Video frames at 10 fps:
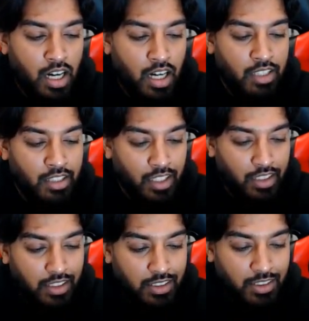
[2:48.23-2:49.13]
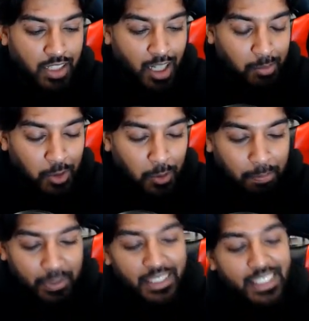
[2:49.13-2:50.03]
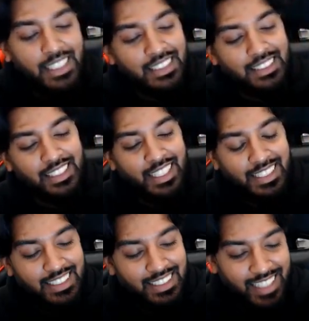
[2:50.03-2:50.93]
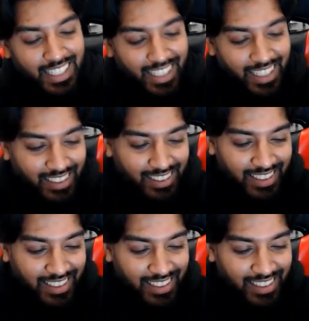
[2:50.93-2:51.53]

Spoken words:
another Sabo PSA 10.